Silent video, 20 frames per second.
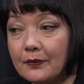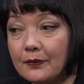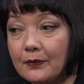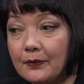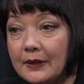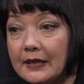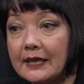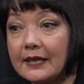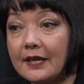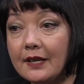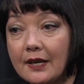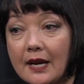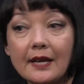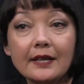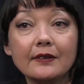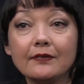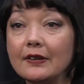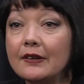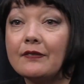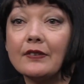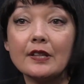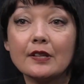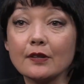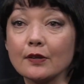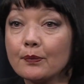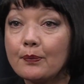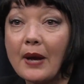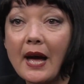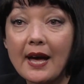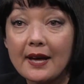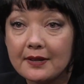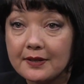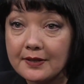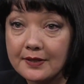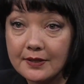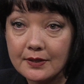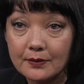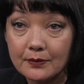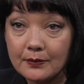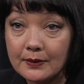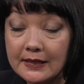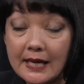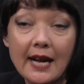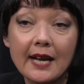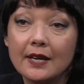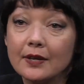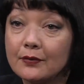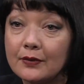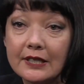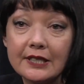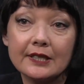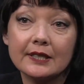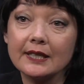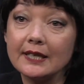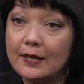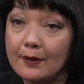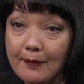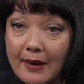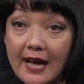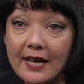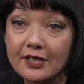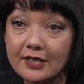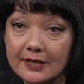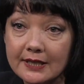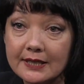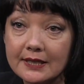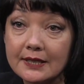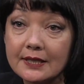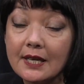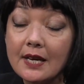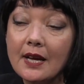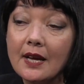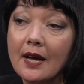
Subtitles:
really kind of even surpassed what I originally imagined.